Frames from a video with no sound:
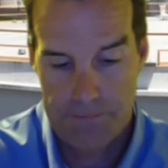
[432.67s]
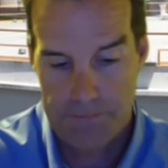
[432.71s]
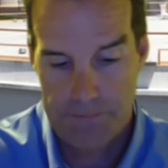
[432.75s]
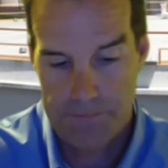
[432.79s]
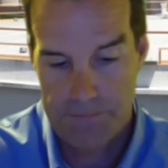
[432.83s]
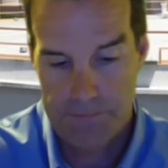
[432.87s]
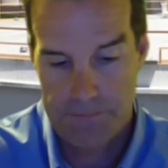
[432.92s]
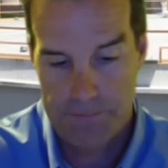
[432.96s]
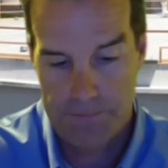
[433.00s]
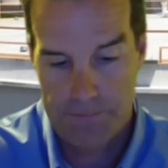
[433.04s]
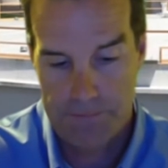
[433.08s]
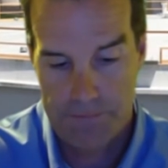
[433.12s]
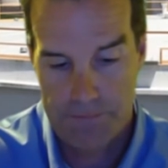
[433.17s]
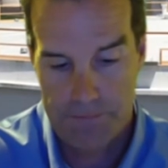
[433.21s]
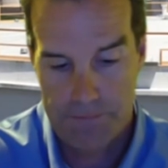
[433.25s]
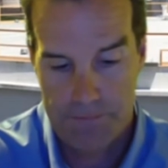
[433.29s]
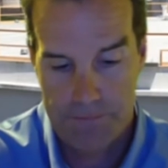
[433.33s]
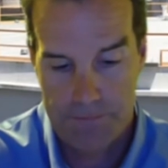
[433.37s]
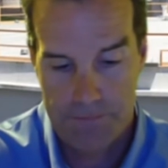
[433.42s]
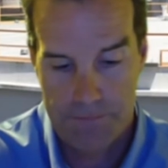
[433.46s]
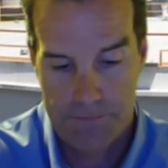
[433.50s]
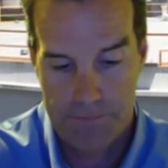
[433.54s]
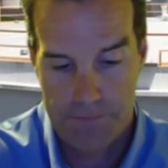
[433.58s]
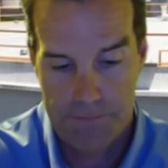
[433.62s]

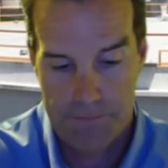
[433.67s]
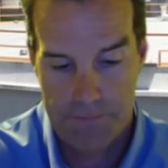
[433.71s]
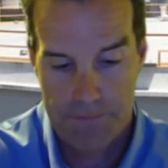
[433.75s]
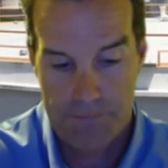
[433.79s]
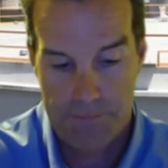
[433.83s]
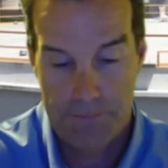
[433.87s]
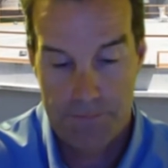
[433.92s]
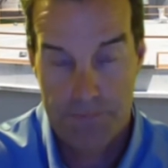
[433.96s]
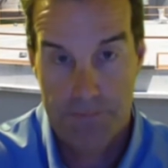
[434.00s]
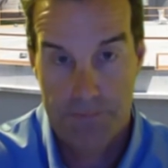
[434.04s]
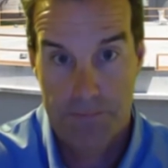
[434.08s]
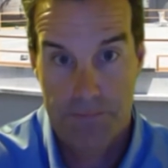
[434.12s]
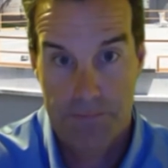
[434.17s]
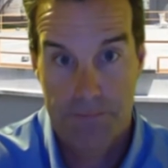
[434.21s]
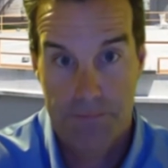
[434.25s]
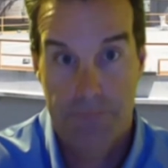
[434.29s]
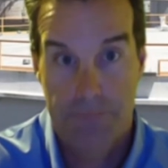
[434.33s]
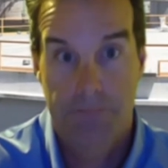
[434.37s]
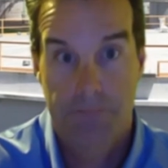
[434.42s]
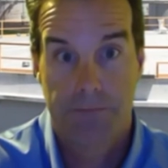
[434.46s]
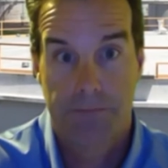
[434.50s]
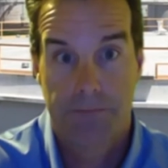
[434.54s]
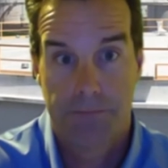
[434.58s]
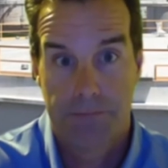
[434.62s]

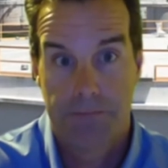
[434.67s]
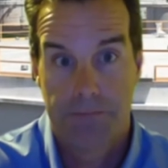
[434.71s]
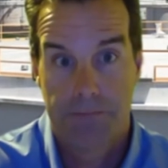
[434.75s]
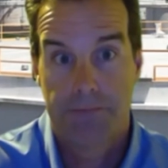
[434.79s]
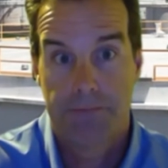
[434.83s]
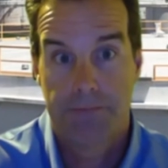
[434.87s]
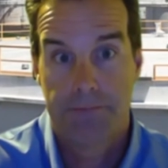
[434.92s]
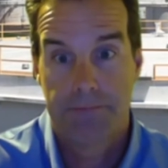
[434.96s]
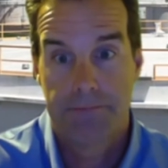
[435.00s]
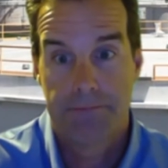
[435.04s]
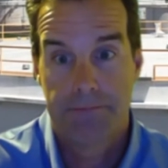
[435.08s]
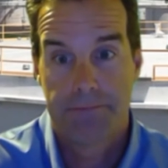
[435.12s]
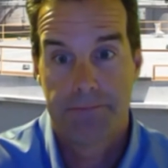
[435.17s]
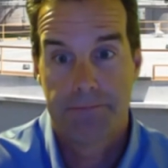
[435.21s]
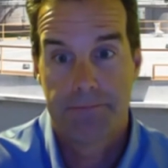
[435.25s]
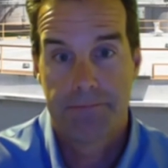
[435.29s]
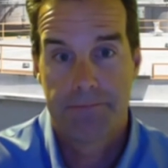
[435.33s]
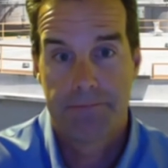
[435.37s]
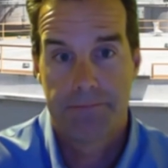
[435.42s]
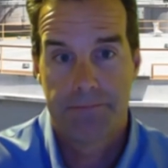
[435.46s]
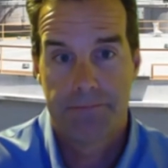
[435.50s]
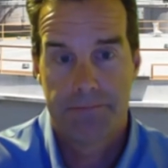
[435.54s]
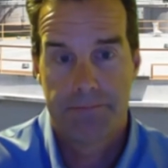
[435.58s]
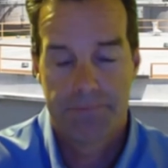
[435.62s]

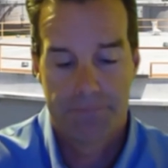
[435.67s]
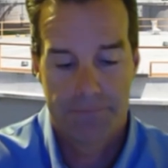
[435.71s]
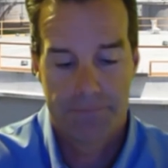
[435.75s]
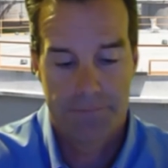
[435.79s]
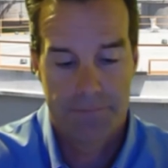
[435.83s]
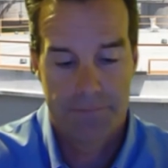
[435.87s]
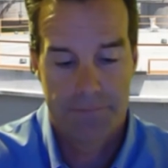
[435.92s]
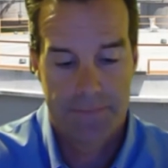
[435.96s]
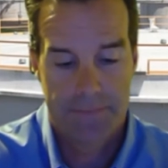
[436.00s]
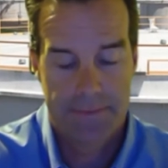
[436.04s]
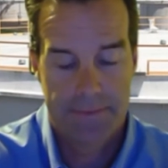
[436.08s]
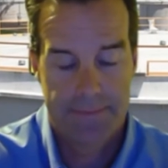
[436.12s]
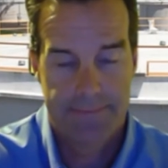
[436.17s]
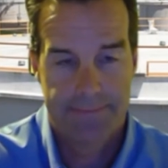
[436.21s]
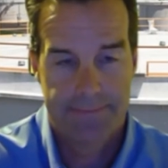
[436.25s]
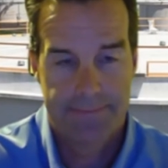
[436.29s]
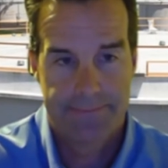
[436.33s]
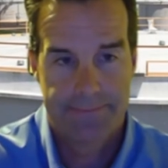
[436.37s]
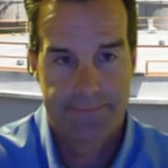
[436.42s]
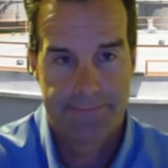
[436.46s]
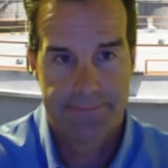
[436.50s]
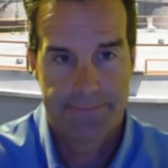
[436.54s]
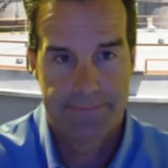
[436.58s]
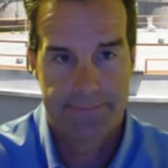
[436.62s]

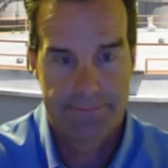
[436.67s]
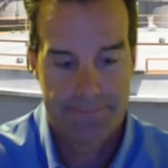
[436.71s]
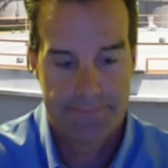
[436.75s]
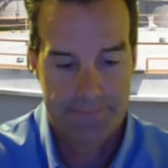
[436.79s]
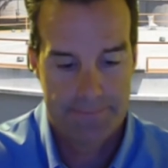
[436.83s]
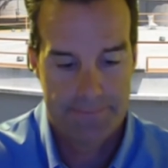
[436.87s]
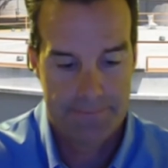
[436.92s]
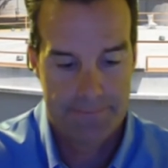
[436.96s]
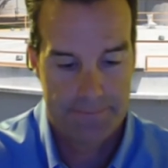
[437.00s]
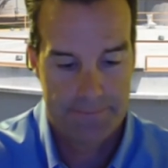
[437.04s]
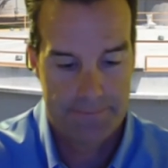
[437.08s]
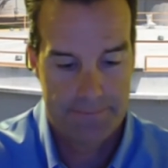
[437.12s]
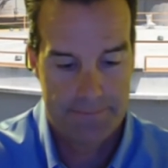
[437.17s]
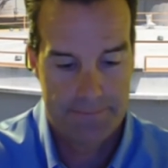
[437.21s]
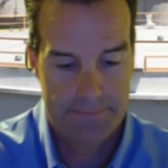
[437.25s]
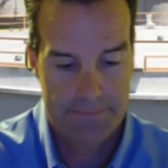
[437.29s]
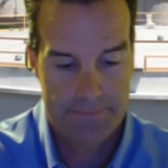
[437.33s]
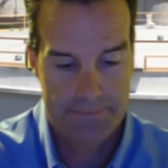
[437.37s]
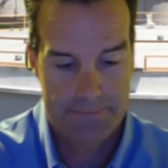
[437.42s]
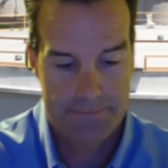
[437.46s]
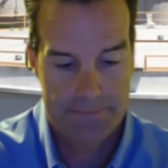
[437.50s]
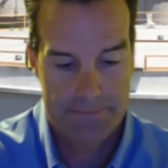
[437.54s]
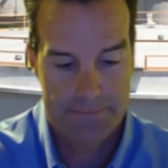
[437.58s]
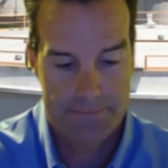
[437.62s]

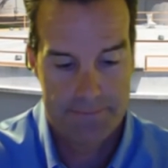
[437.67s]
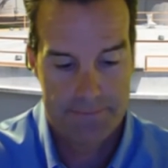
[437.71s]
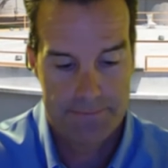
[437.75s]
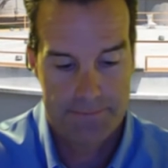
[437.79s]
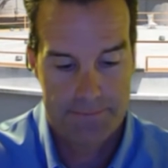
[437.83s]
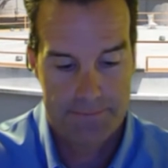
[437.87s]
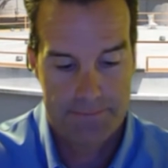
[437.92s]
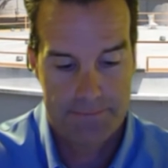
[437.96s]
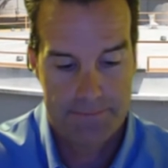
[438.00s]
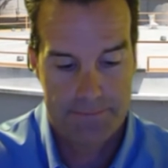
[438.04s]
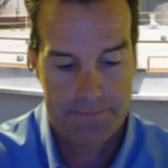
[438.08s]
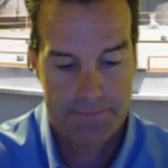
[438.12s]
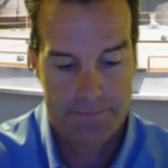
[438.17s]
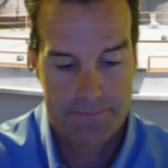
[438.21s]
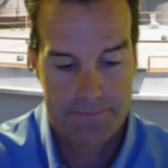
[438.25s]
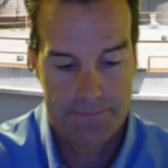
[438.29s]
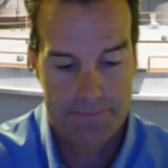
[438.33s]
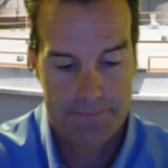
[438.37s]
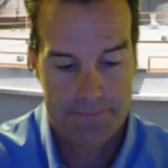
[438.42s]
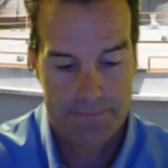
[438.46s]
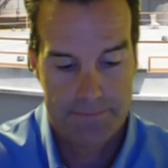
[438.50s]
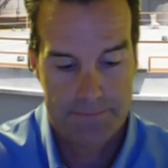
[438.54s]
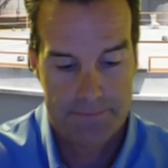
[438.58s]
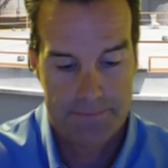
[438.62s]

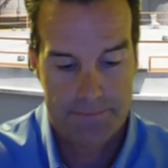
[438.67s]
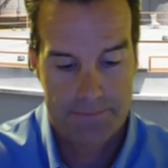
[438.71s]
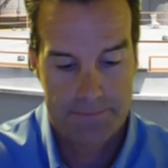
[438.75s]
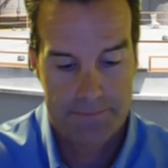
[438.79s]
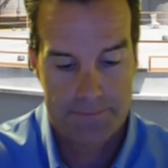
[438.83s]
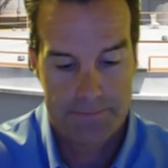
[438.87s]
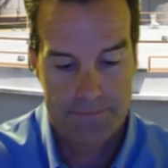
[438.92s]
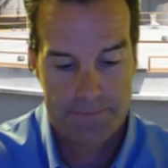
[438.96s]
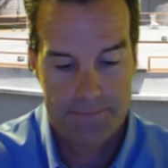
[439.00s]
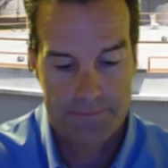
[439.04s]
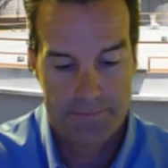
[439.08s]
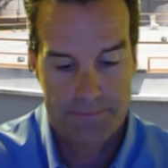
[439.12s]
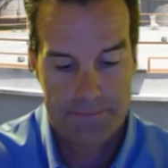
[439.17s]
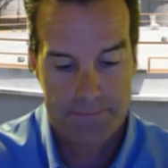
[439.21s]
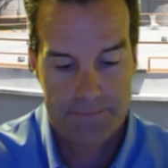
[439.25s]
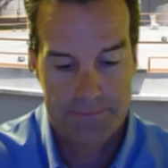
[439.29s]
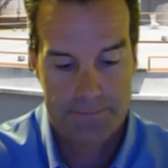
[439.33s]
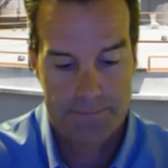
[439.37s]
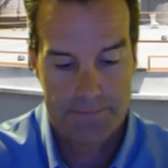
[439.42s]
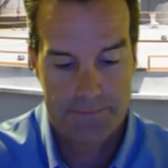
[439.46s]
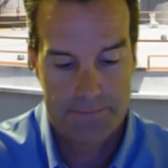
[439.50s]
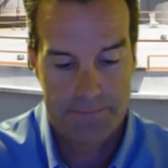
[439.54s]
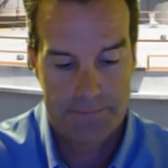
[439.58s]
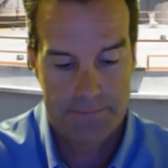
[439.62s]

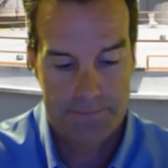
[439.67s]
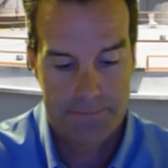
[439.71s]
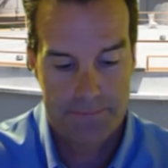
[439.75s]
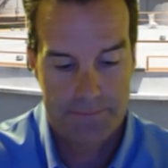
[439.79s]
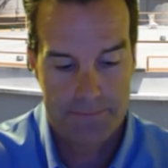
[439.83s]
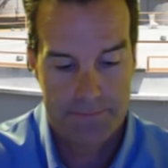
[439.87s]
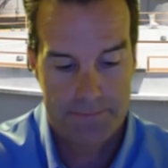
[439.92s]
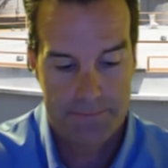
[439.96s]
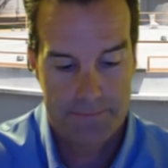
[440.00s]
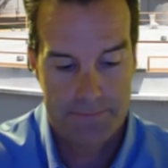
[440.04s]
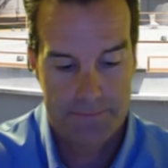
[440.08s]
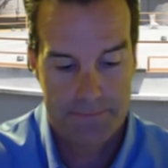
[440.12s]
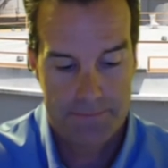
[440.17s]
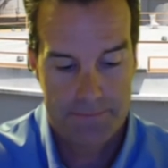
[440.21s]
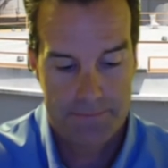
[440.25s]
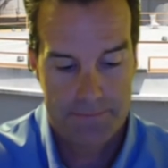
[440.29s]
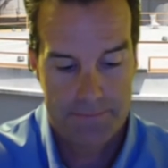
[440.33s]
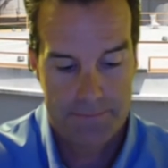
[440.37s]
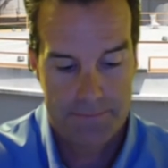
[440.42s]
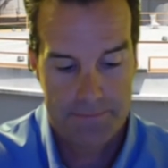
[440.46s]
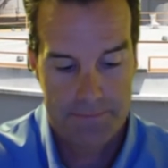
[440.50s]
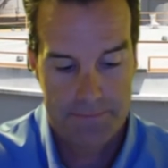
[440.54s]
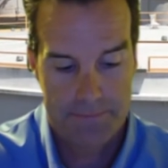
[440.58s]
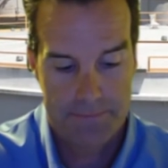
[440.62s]
This person isn't speaking.